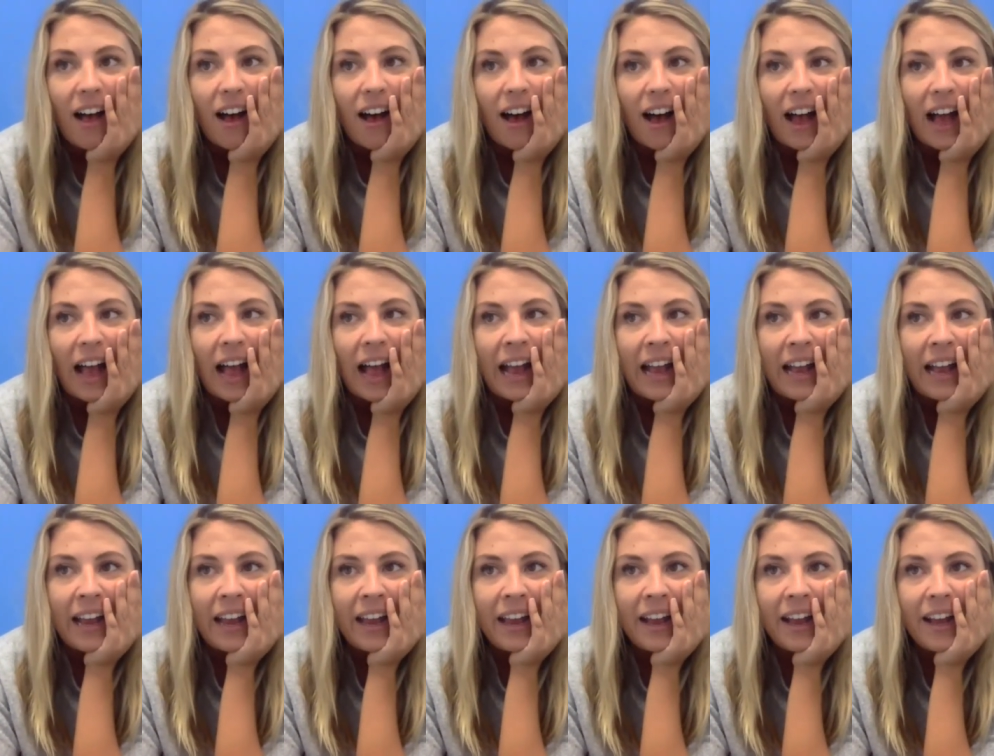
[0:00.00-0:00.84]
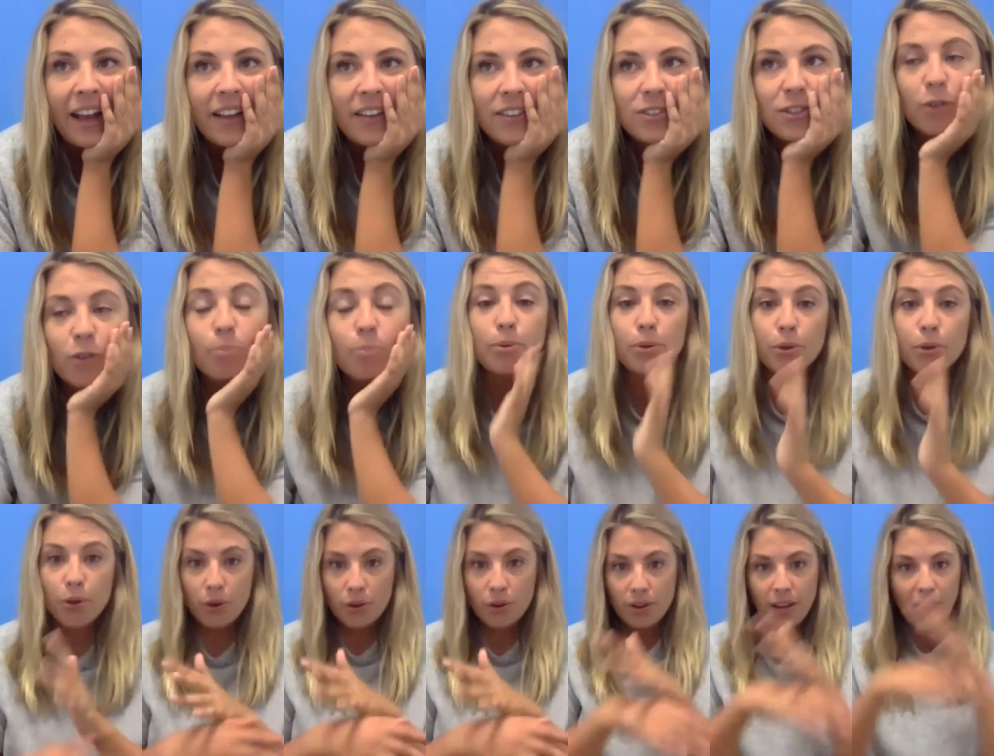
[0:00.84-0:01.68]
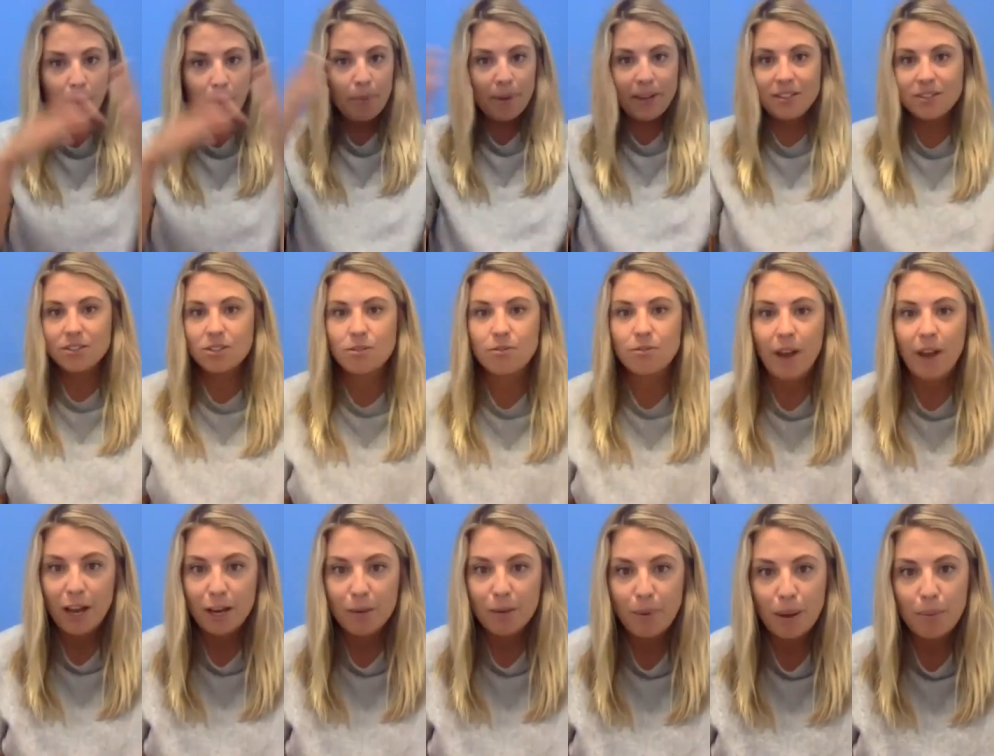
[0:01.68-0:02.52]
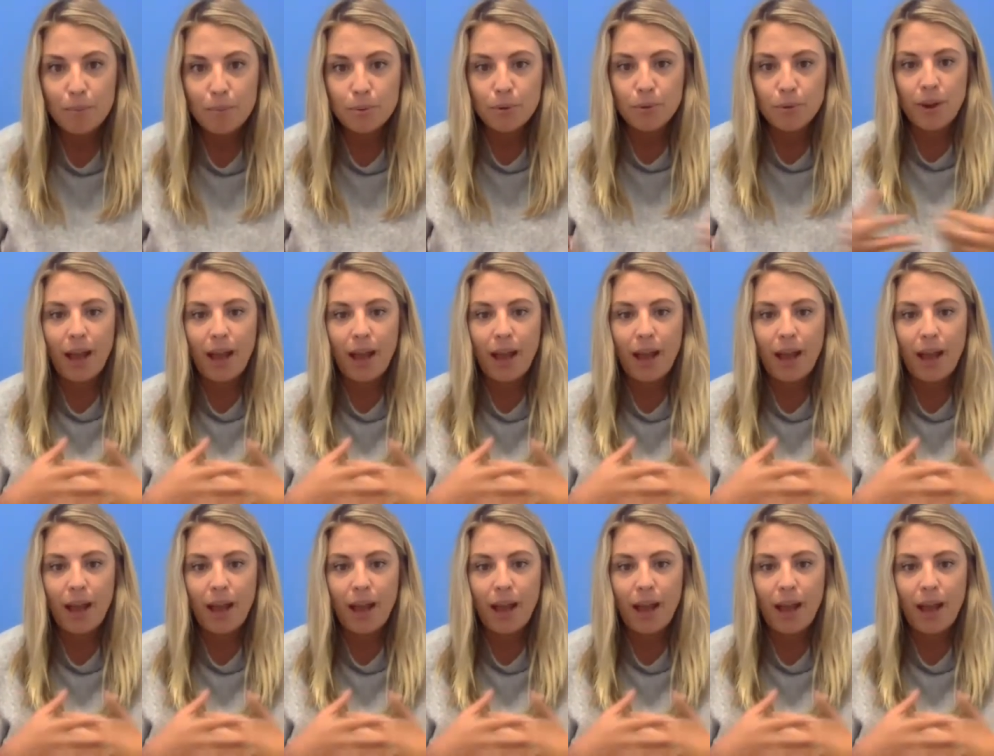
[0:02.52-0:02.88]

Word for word: I uh, so blue, yeah, being surrounded by blue,